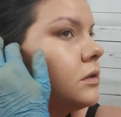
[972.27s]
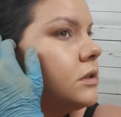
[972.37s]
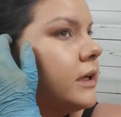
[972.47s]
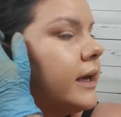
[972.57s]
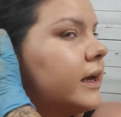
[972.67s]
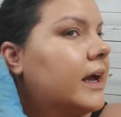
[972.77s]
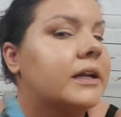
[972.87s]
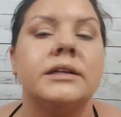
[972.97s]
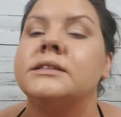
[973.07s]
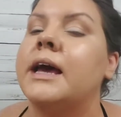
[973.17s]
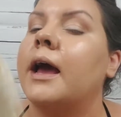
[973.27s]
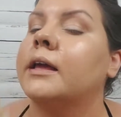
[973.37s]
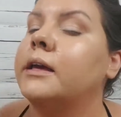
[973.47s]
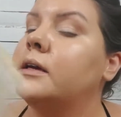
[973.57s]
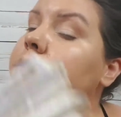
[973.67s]
to get kind of
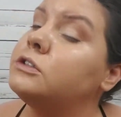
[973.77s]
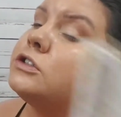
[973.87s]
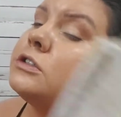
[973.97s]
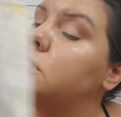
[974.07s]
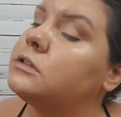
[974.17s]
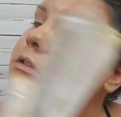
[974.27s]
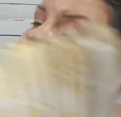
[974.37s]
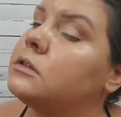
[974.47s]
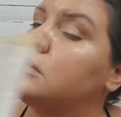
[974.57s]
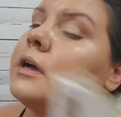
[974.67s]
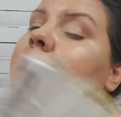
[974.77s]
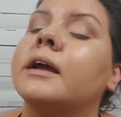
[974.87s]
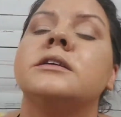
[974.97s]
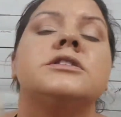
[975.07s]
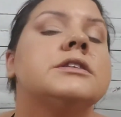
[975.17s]
tacky-ish, I
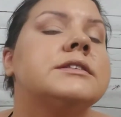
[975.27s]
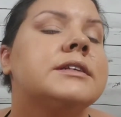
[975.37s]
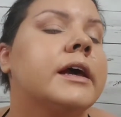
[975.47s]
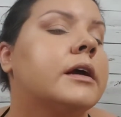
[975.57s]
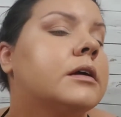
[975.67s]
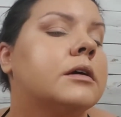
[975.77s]
guess you can say.